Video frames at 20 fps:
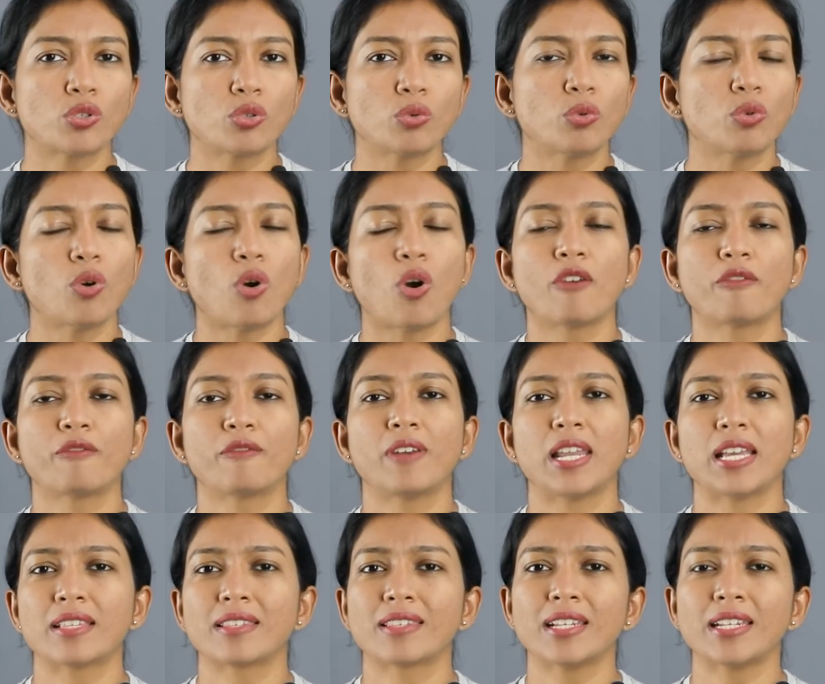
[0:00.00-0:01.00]
two of
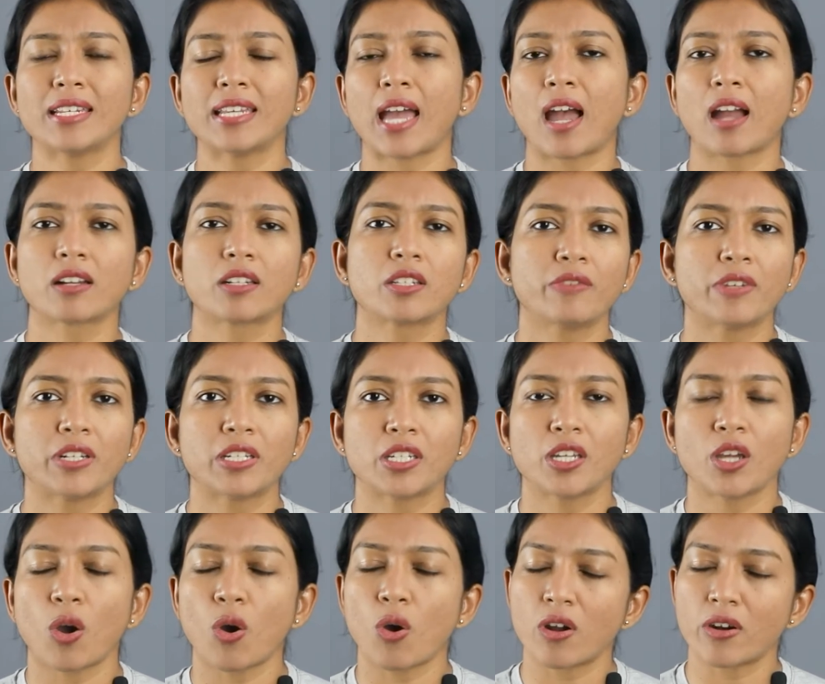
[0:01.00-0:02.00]
lessened
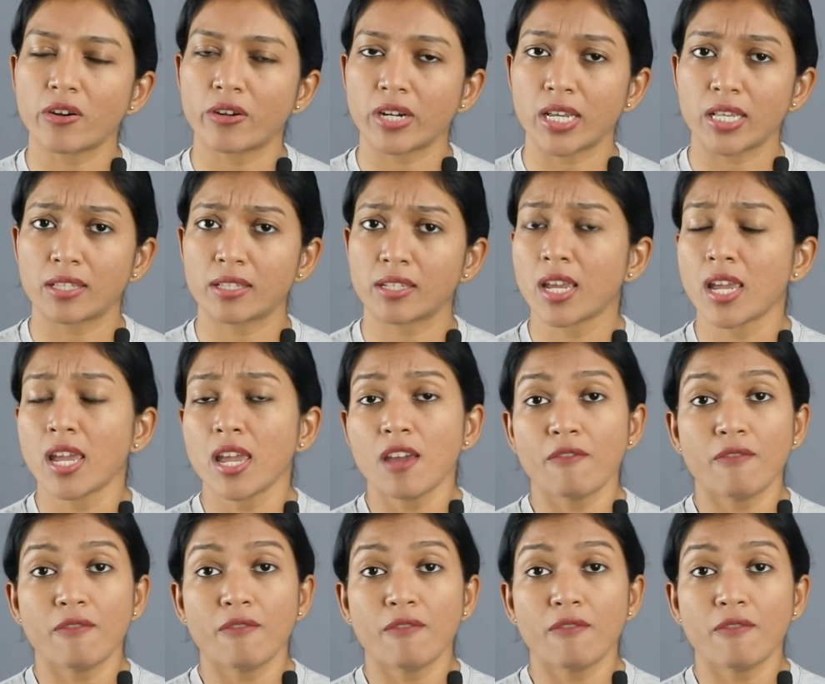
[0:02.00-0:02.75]
activity or rest,